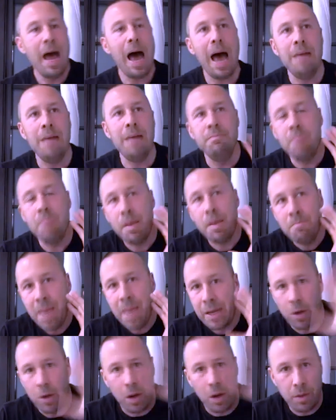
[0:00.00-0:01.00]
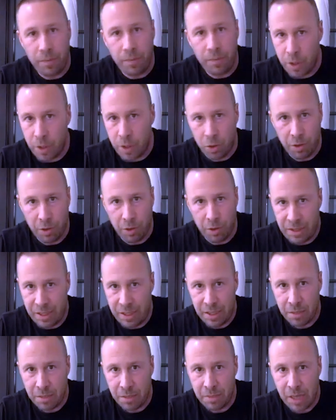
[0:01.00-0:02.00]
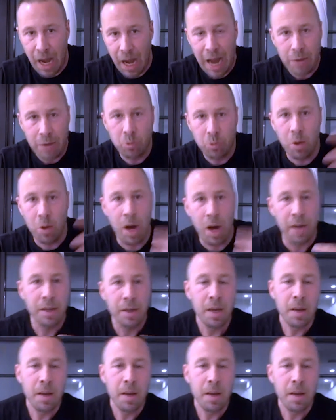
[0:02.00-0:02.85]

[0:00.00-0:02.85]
and make all of the criticisms I want.